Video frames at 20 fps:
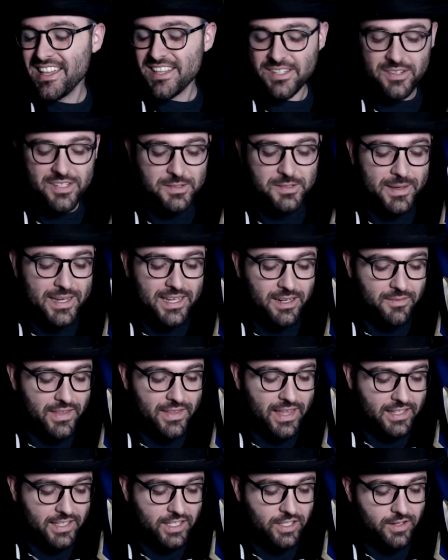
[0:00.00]
So speaking of
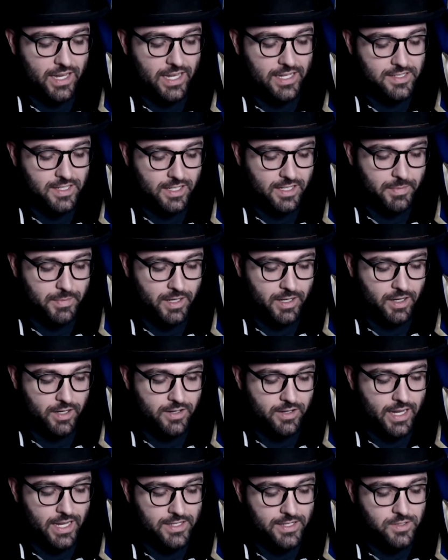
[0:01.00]
that, like, can you guys talk about are
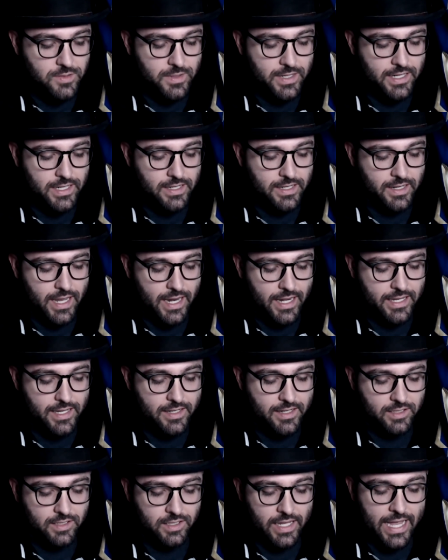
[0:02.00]
you guys doing any
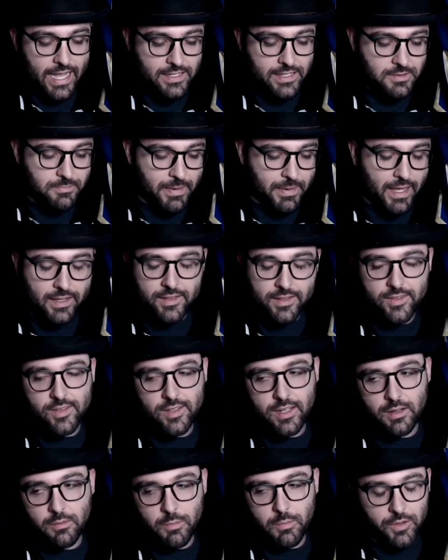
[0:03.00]
class
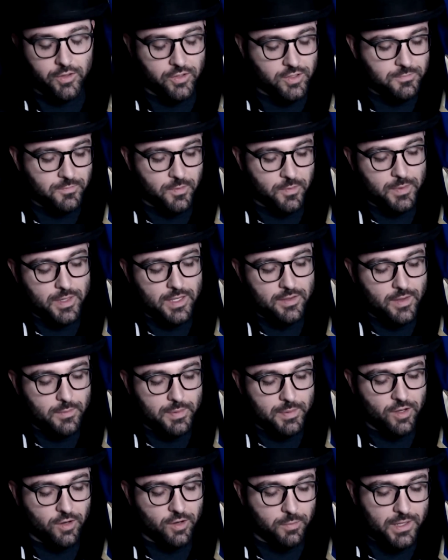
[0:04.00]
balancing, whether it's for
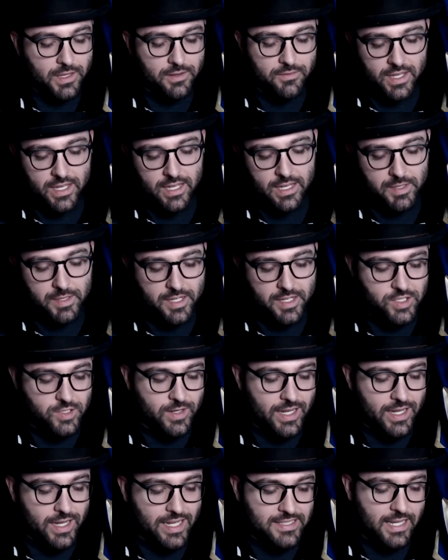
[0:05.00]
PvP or PvE? Because
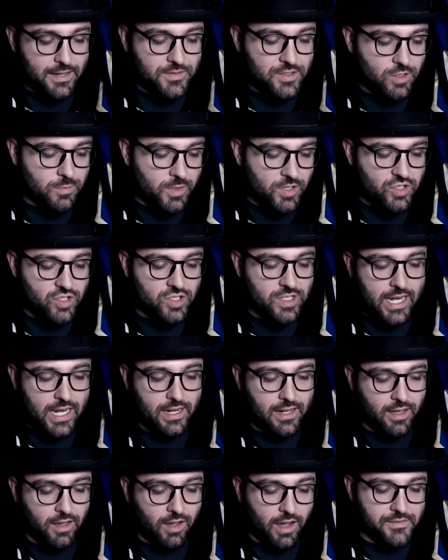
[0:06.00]
you guys have so much
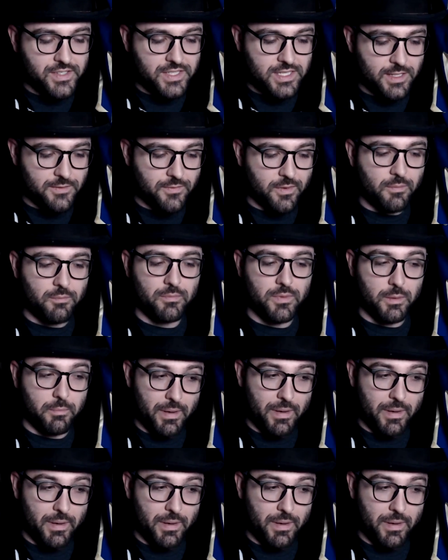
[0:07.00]
data, obviously, from the